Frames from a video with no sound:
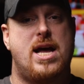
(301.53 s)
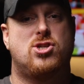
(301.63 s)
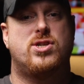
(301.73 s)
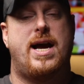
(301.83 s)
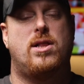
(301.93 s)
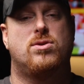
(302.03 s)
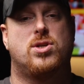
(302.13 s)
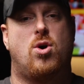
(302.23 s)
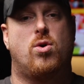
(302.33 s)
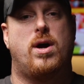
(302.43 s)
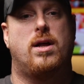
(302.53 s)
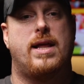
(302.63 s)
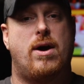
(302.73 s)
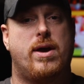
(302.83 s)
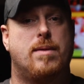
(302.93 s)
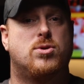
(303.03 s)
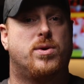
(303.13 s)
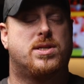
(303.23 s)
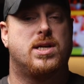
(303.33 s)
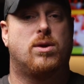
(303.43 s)
that shallow zone, allowing him to
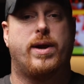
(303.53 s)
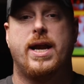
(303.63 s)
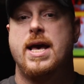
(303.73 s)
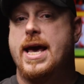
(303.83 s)
accelerate.